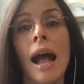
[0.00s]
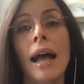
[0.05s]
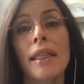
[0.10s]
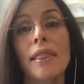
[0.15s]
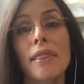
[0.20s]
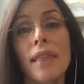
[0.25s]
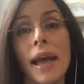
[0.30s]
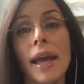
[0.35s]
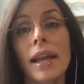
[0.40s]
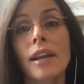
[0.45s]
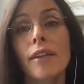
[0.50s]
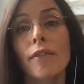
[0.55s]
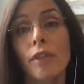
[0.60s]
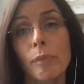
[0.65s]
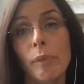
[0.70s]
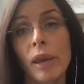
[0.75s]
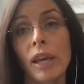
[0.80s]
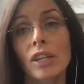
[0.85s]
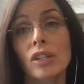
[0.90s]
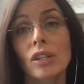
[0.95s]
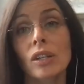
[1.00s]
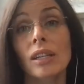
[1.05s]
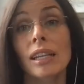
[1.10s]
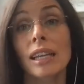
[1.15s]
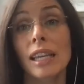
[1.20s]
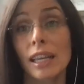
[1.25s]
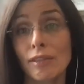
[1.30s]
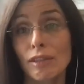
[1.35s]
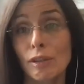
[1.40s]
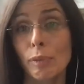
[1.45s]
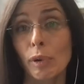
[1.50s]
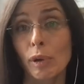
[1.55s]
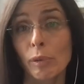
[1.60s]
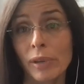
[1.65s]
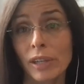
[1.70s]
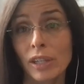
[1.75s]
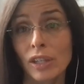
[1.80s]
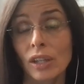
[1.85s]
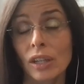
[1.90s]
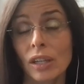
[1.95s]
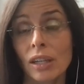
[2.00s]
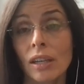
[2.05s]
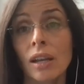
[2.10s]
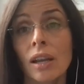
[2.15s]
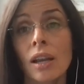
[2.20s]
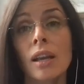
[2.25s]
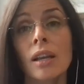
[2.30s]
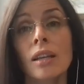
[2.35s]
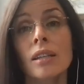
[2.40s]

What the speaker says: And then if the patient gives permission,